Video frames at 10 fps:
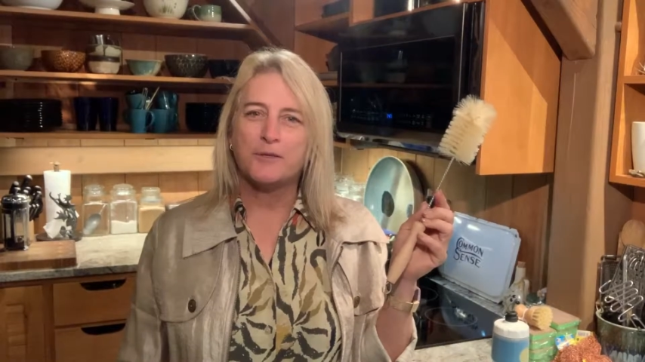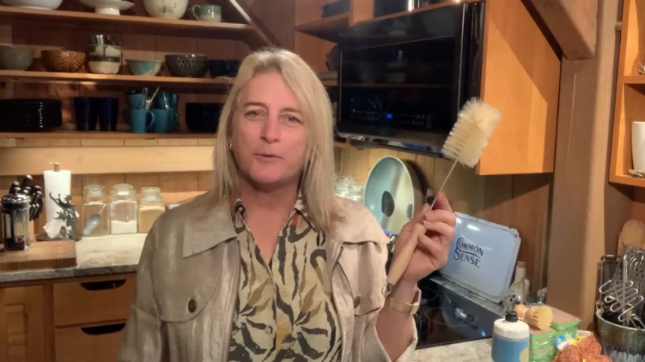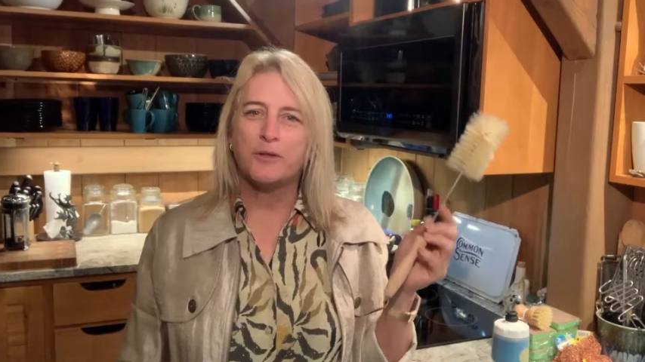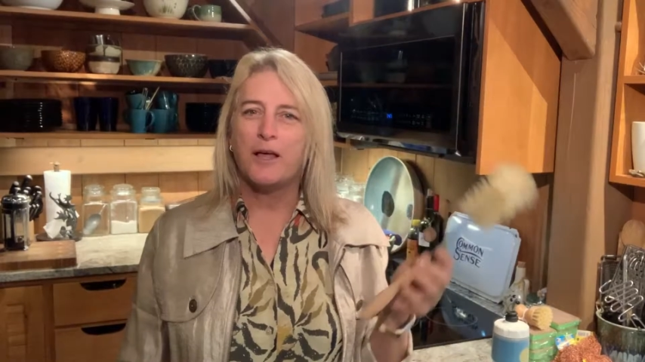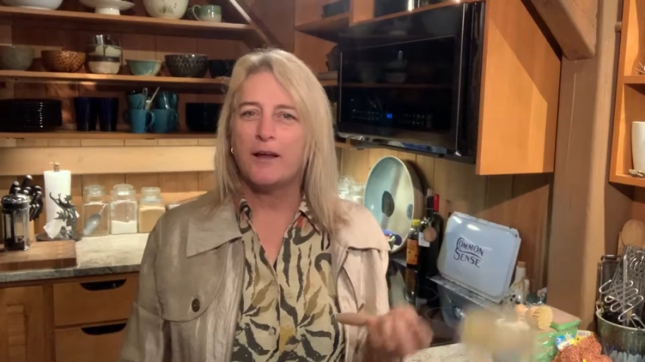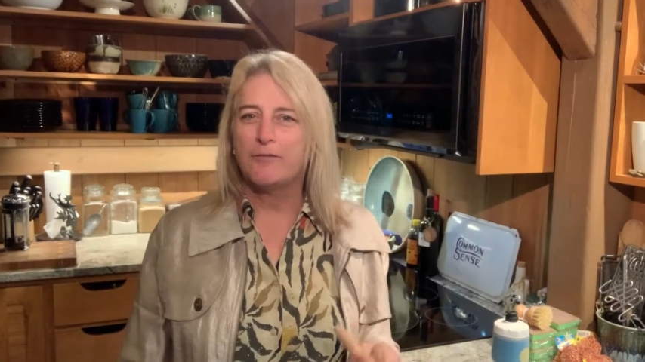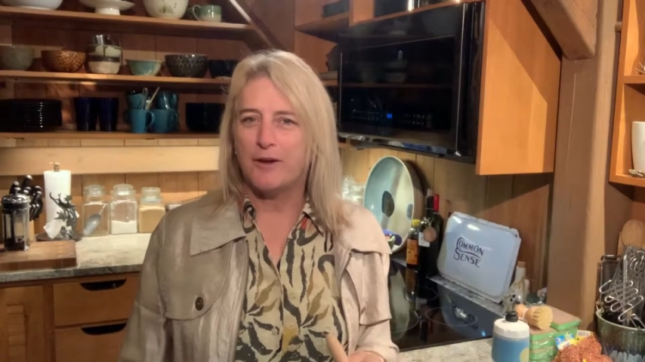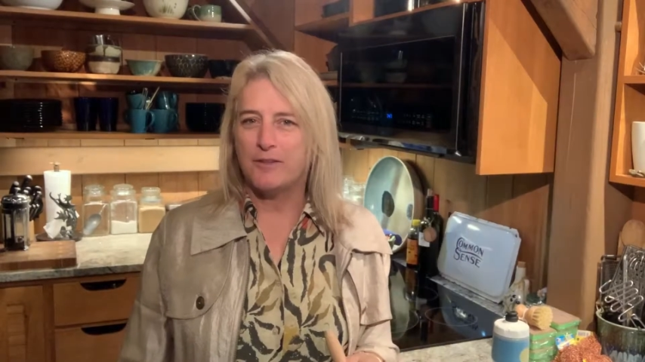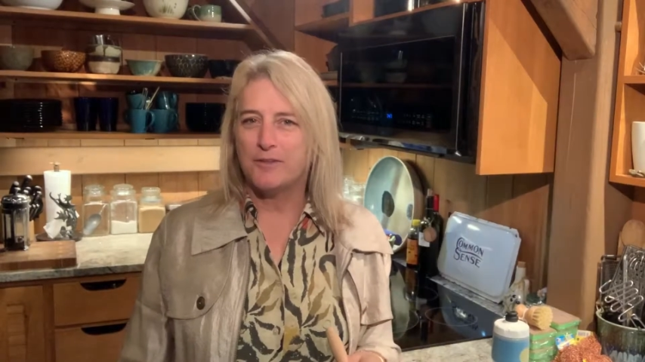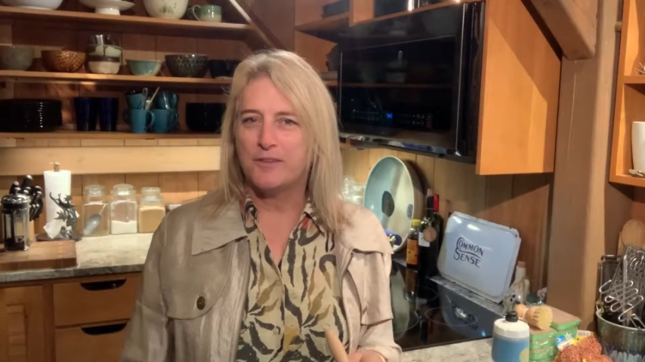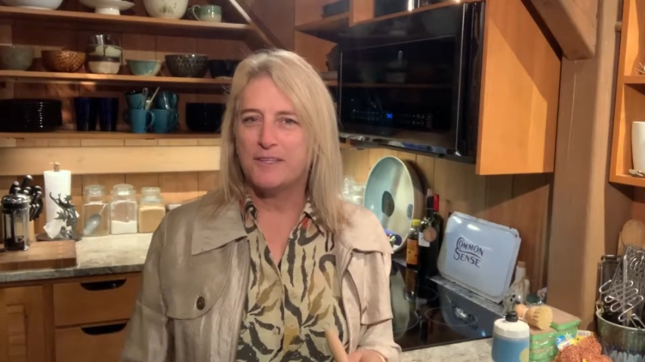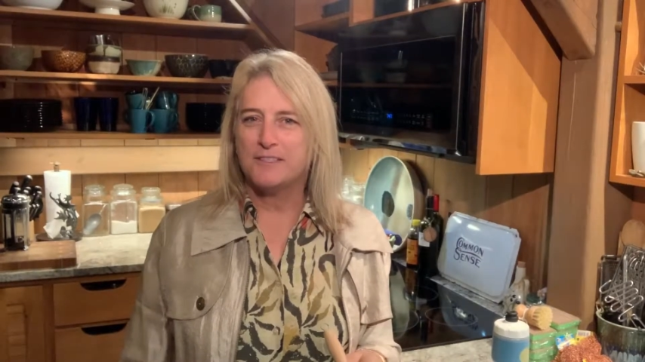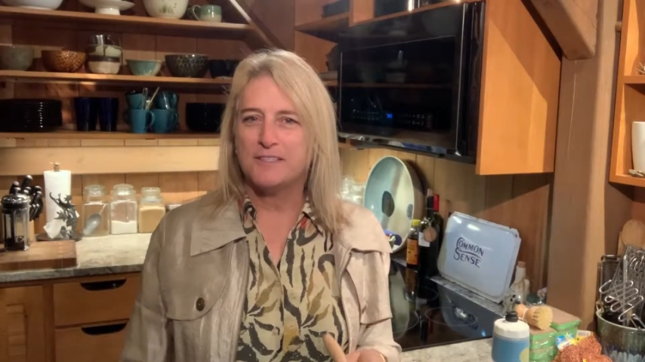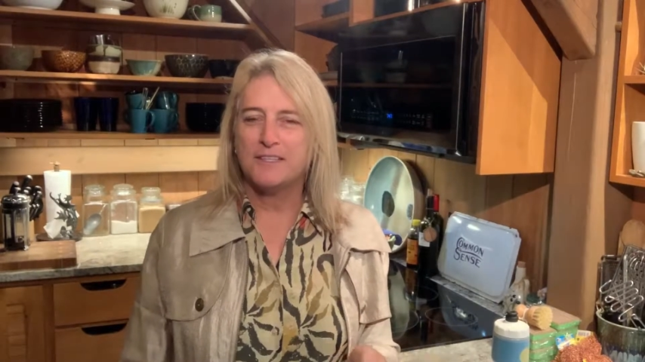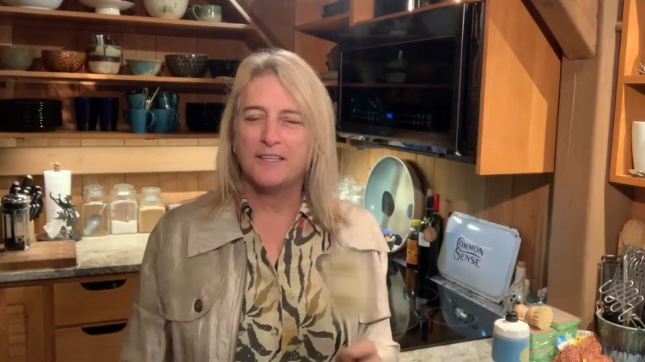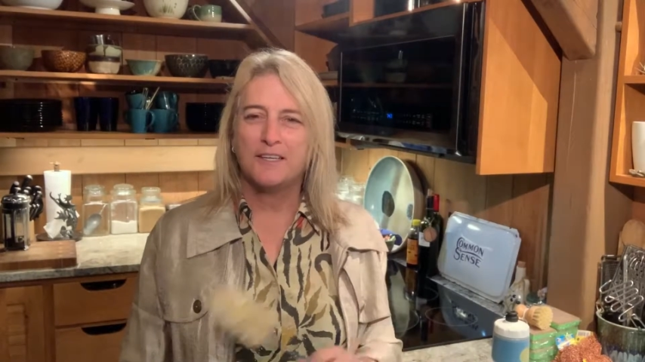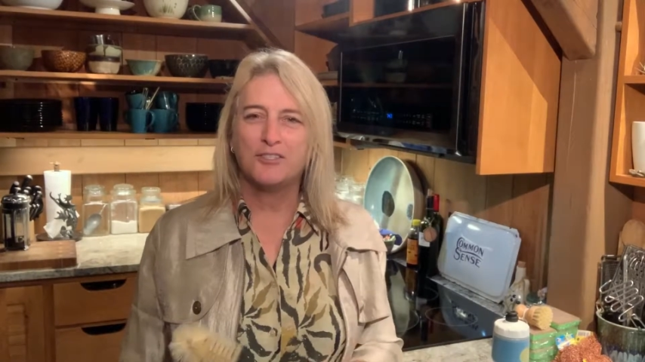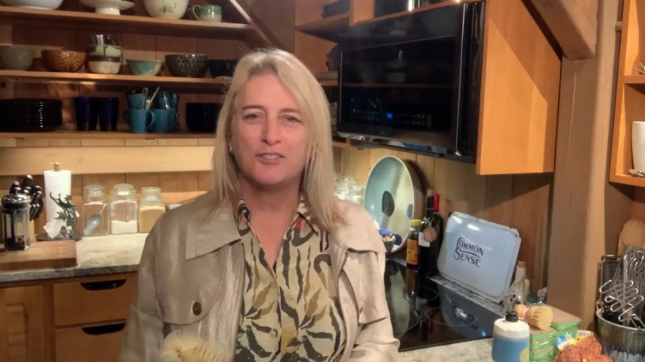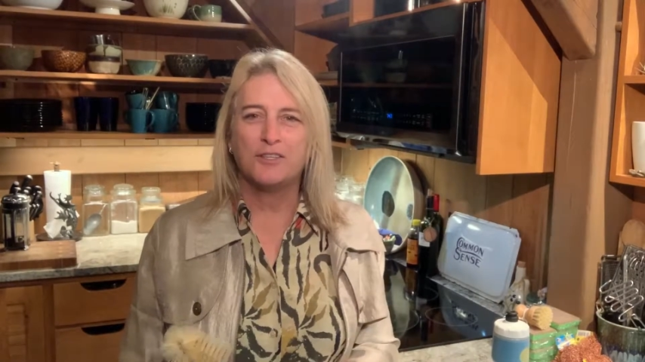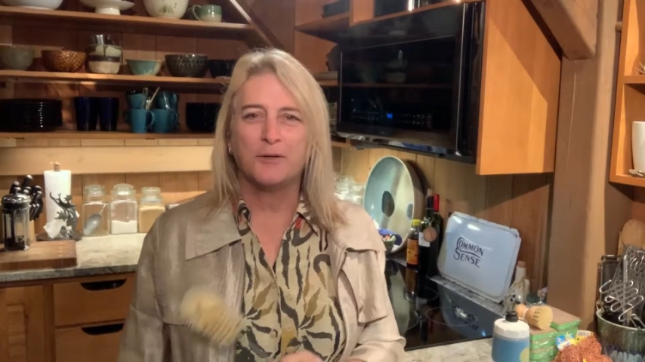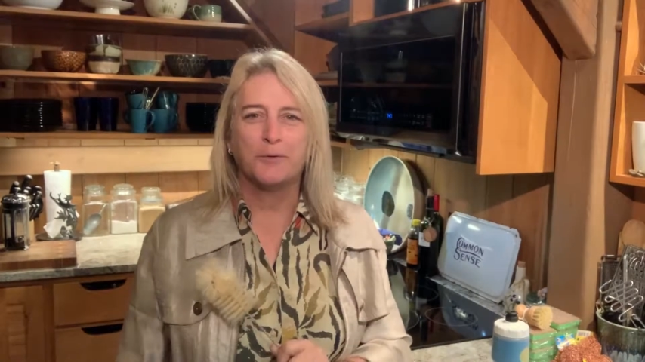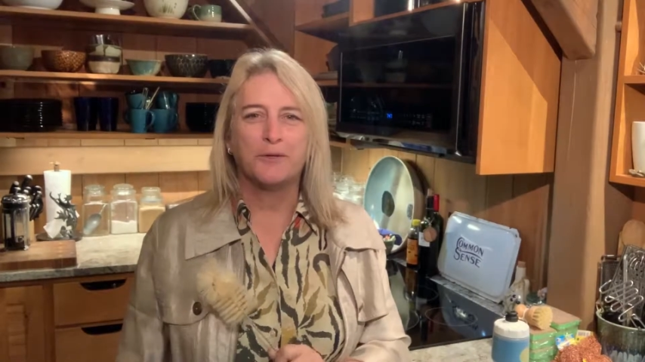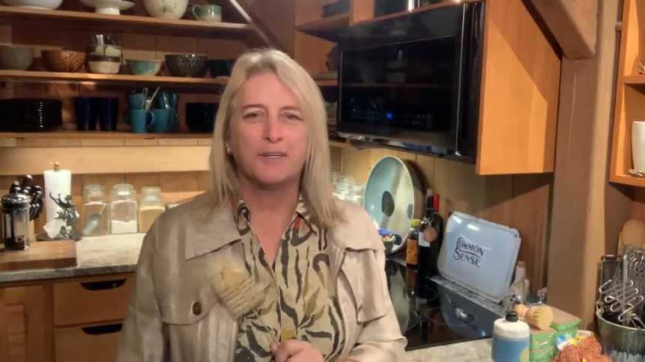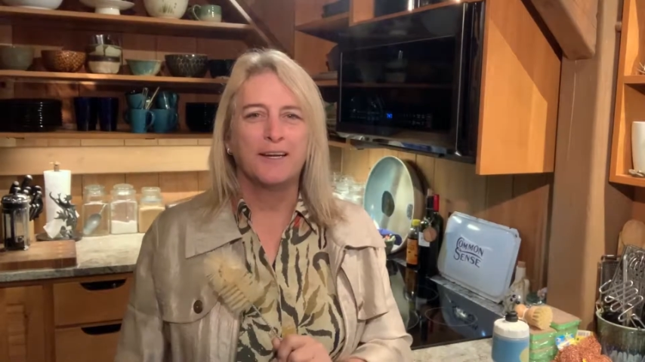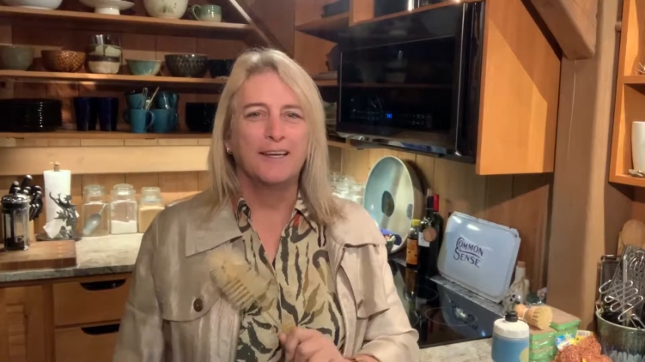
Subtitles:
there were a lot of other things in the kitchen that were